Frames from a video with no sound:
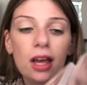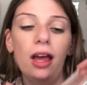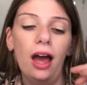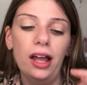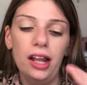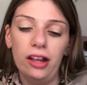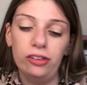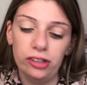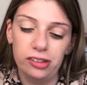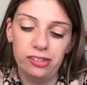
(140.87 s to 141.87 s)
and that's
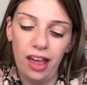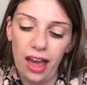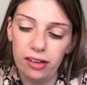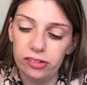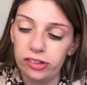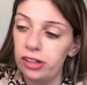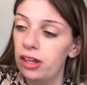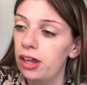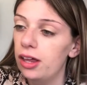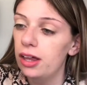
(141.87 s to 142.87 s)
to set
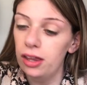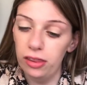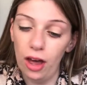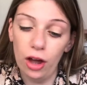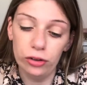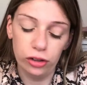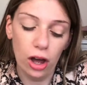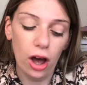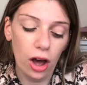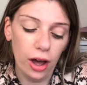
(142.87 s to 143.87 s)
the under
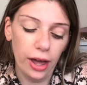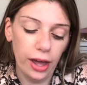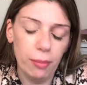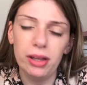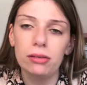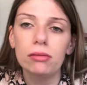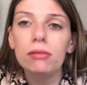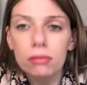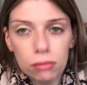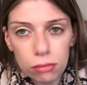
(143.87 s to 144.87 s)
eye,
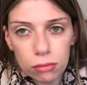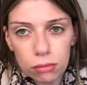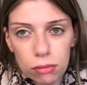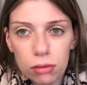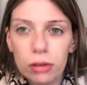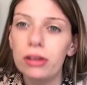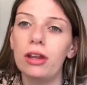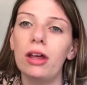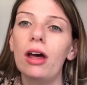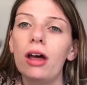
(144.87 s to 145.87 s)

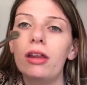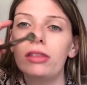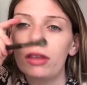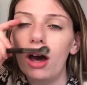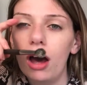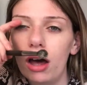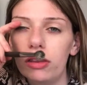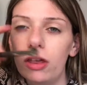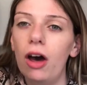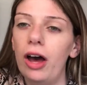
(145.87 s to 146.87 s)
the
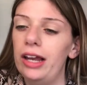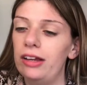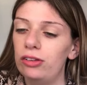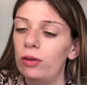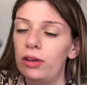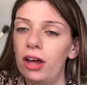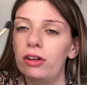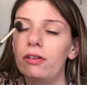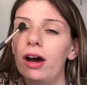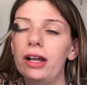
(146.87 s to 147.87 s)
eyelids, not the under
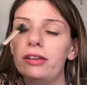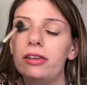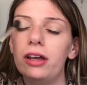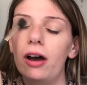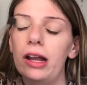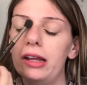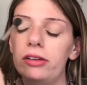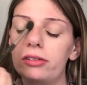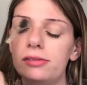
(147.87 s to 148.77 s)
eyelids, the eyelids.